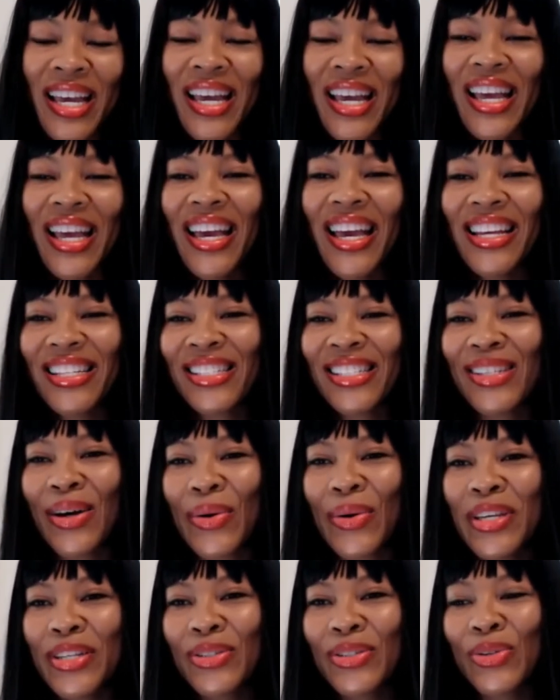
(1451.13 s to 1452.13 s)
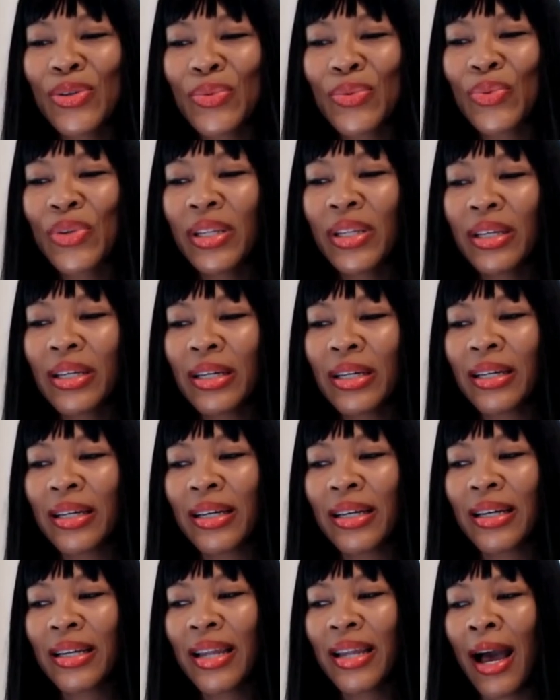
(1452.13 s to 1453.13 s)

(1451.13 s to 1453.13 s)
Mm-hmm. And so mm-hmm. he's doing really good.